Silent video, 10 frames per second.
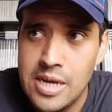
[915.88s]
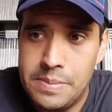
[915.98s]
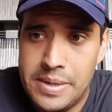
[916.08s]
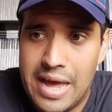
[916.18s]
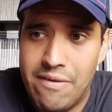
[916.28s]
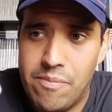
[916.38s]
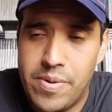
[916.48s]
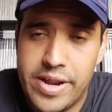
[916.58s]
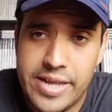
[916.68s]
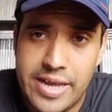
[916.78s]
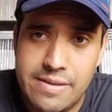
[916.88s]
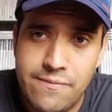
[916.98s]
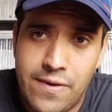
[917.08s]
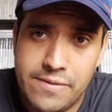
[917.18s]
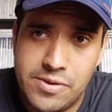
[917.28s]
I mean, I haven't played it yet.
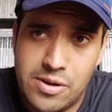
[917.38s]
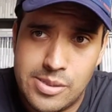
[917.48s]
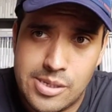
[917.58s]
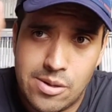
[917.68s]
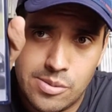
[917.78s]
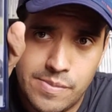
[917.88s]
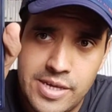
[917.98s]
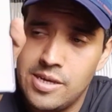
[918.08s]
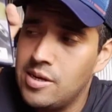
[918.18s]
$5 it cost me.